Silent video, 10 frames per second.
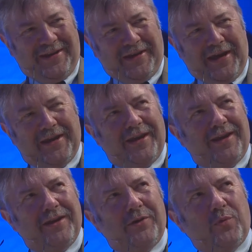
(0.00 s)
Guy,
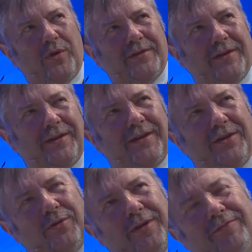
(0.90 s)

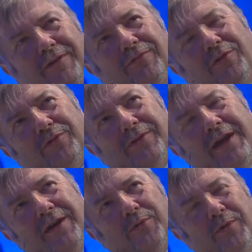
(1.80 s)
if you look
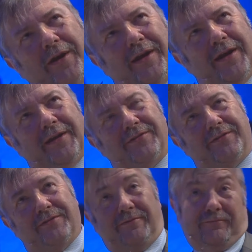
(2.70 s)
now
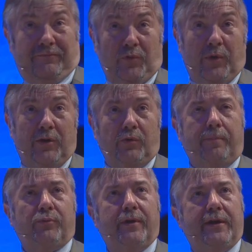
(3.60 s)
at the way you're
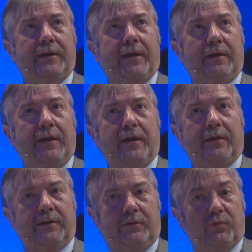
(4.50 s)
operating and
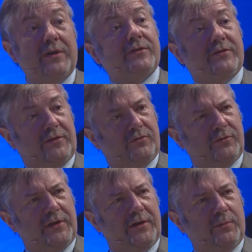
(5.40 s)
the risks that you're
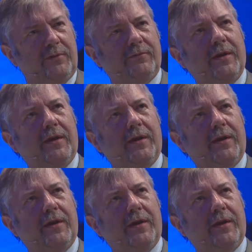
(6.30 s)
dealing with,